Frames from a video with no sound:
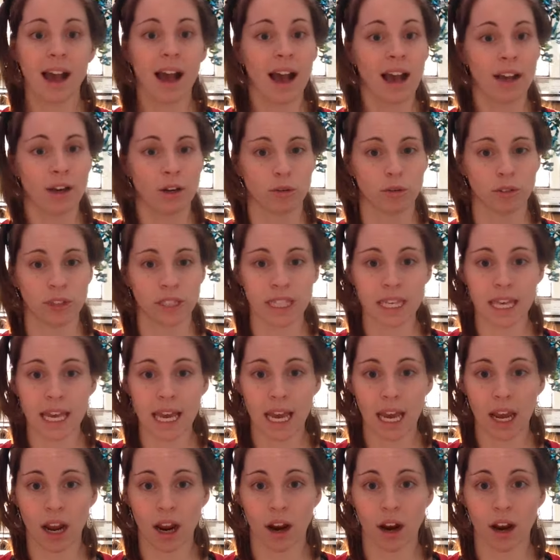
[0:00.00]
I don't really
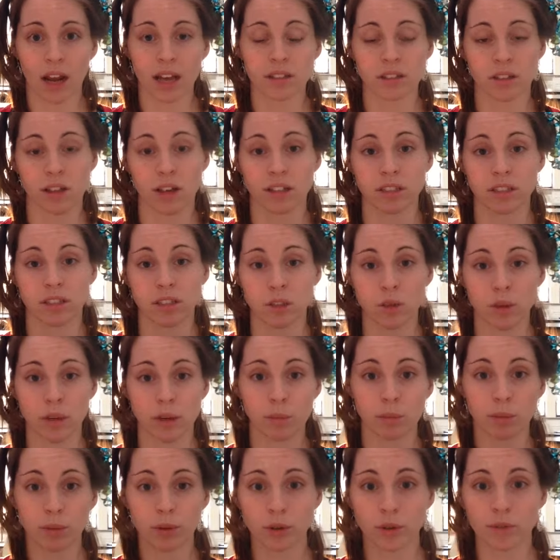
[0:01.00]
care as long as you
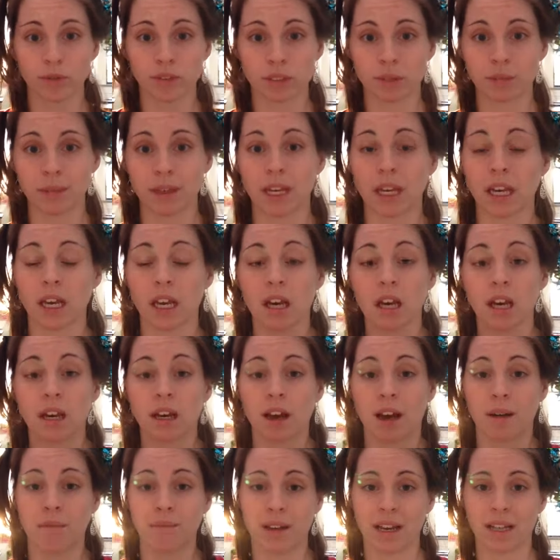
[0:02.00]
can prove to me
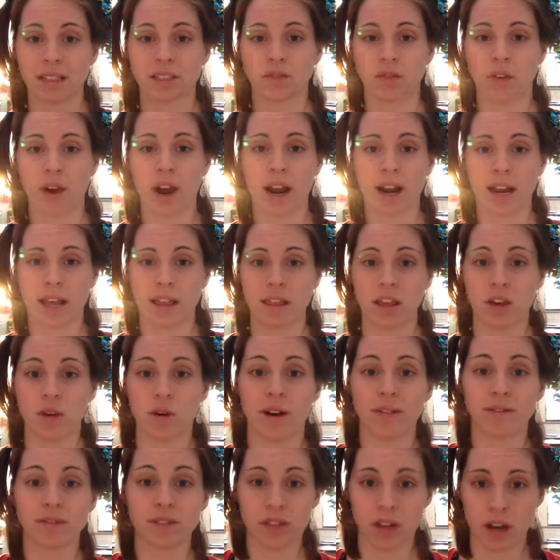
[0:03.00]
come next Friday that you
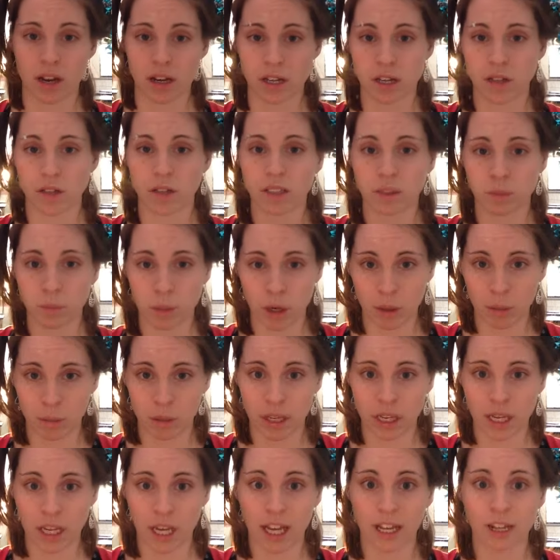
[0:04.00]
have done your
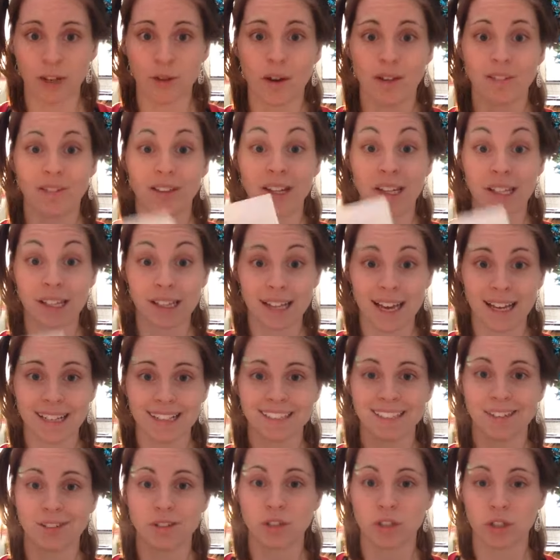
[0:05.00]
experiment and you have
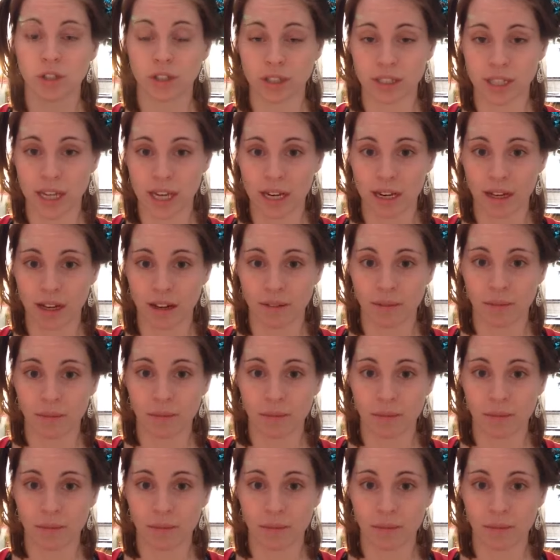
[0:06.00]
collected your data.